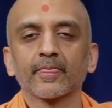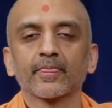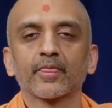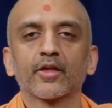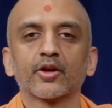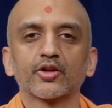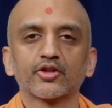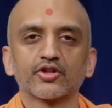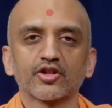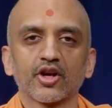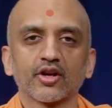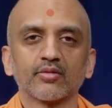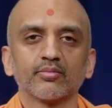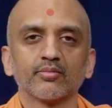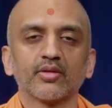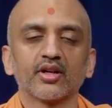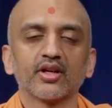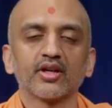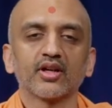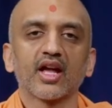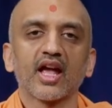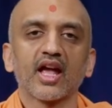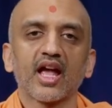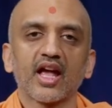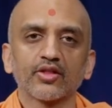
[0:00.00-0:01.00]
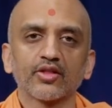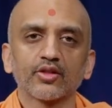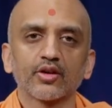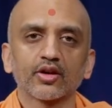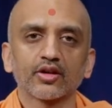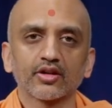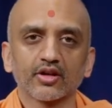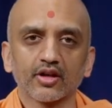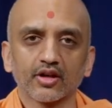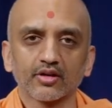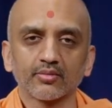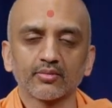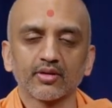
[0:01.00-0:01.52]
Their Janma and their
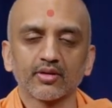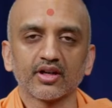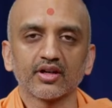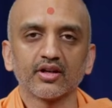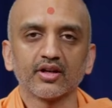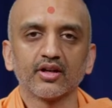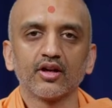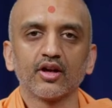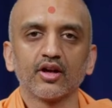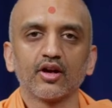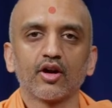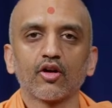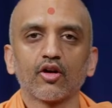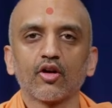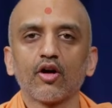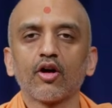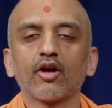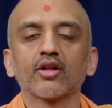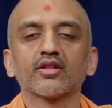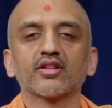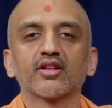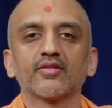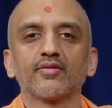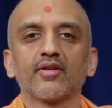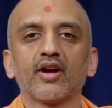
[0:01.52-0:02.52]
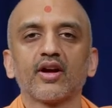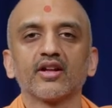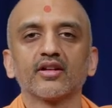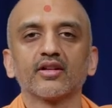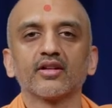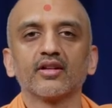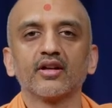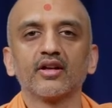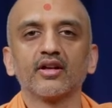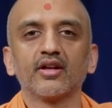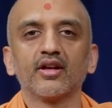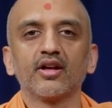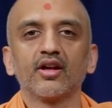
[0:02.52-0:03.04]
Karma are all divine.
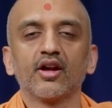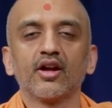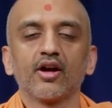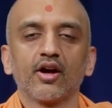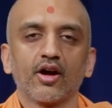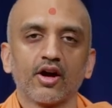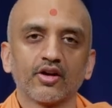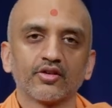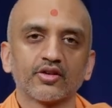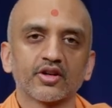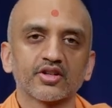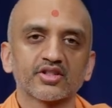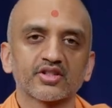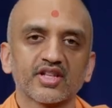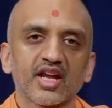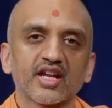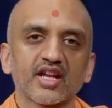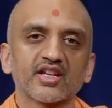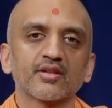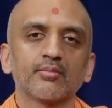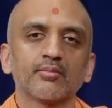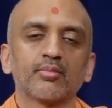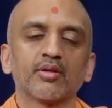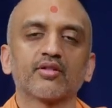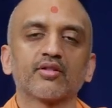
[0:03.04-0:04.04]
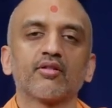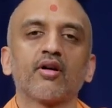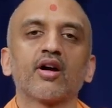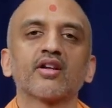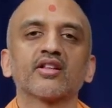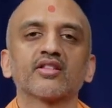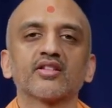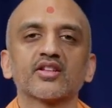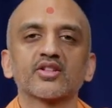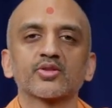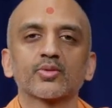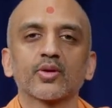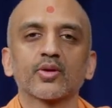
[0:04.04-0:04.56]
Understanding Bhagwan
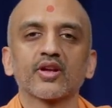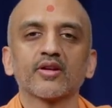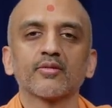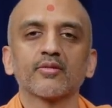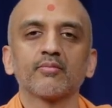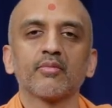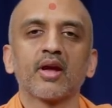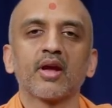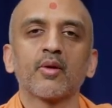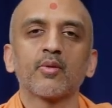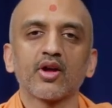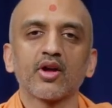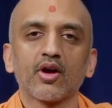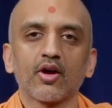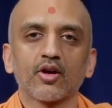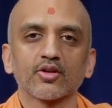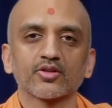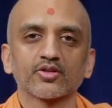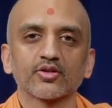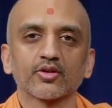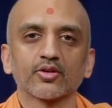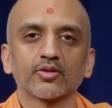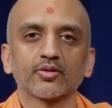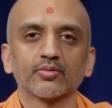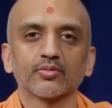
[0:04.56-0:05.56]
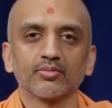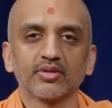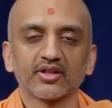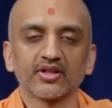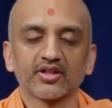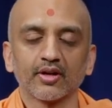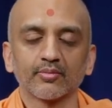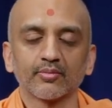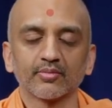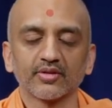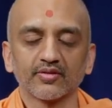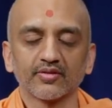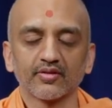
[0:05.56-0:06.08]
in this way, may we also
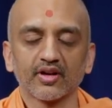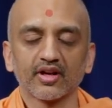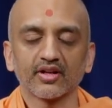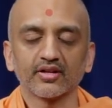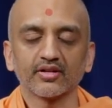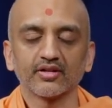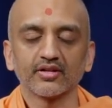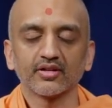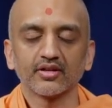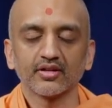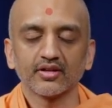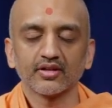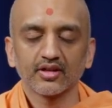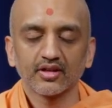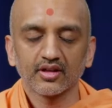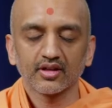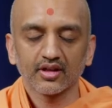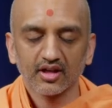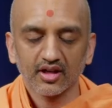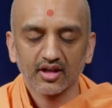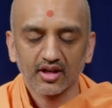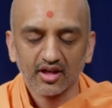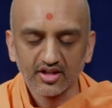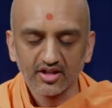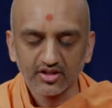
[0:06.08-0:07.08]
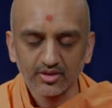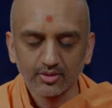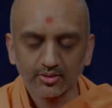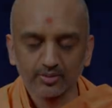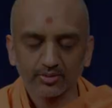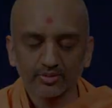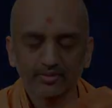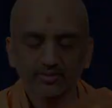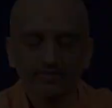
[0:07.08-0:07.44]
become divine. Astu.